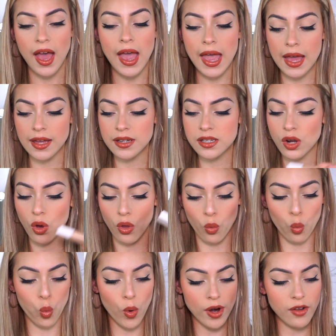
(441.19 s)
And
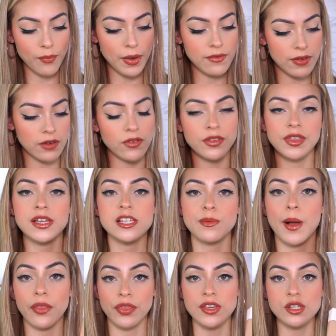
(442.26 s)
one of my favorite things
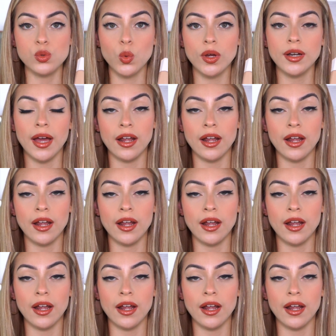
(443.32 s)
about this one,